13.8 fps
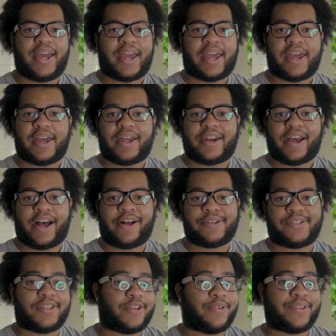And I'll
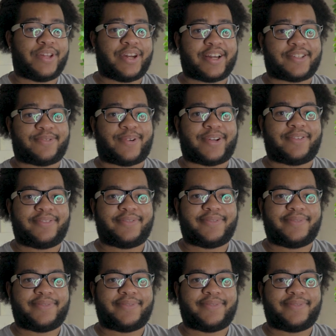see you in the next one.